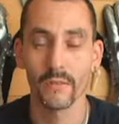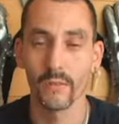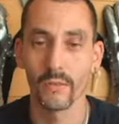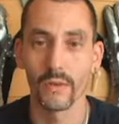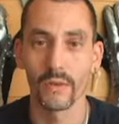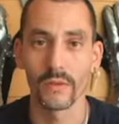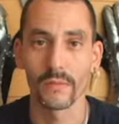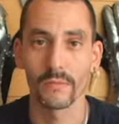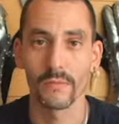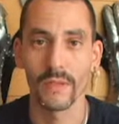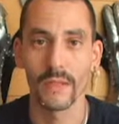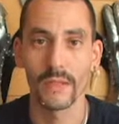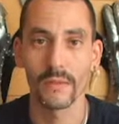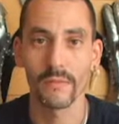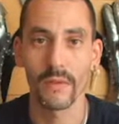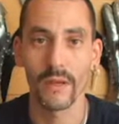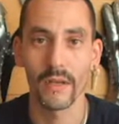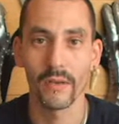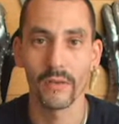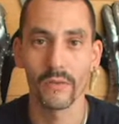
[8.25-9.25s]
was build
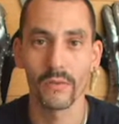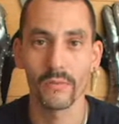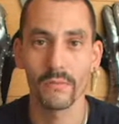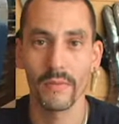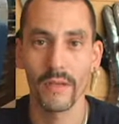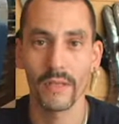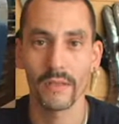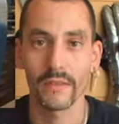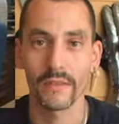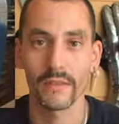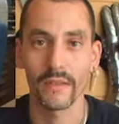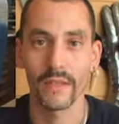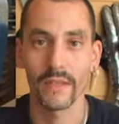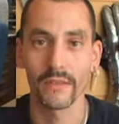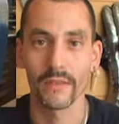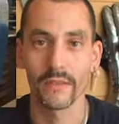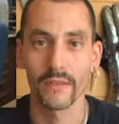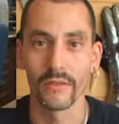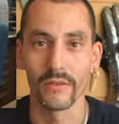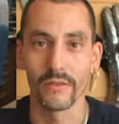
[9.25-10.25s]
my own belt
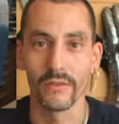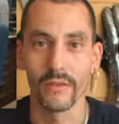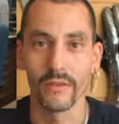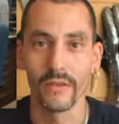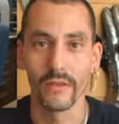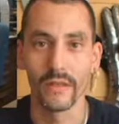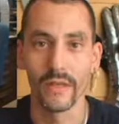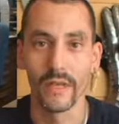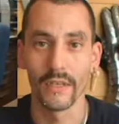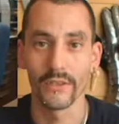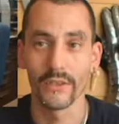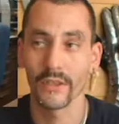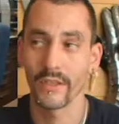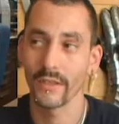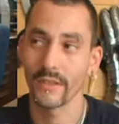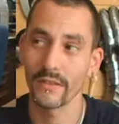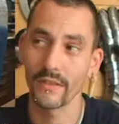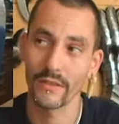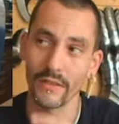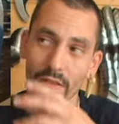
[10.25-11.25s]
sander, as you
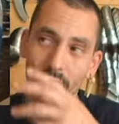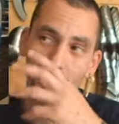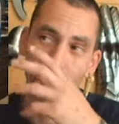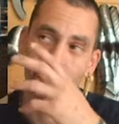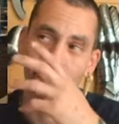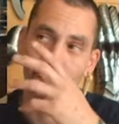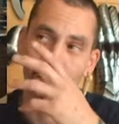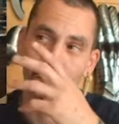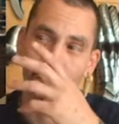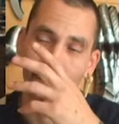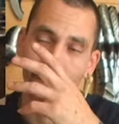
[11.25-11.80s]
can see here.